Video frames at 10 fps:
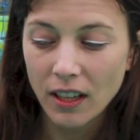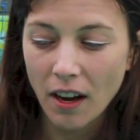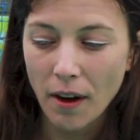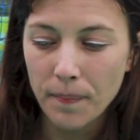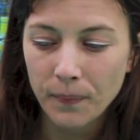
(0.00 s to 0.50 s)

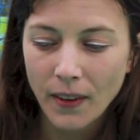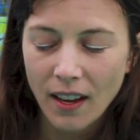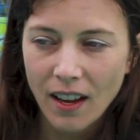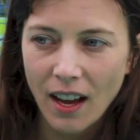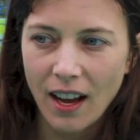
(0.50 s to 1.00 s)

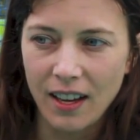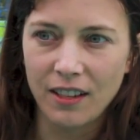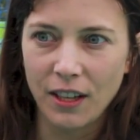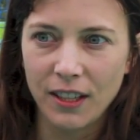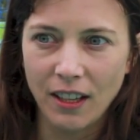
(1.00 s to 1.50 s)

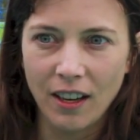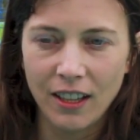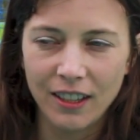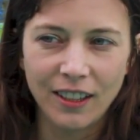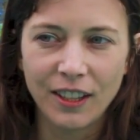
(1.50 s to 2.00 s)
and
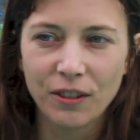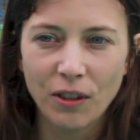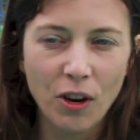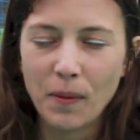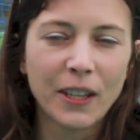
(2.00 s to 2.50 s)
I
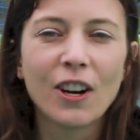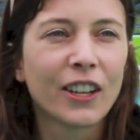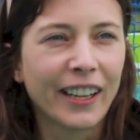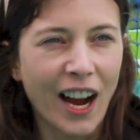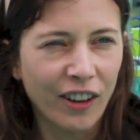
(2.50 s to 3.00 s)
thought, oh my
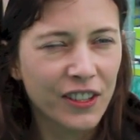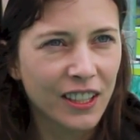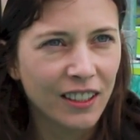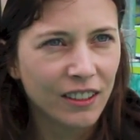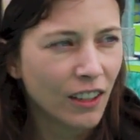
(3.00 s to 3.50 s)
god, I have
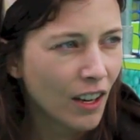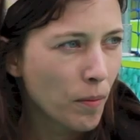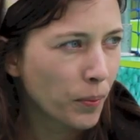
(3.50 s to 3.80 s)
to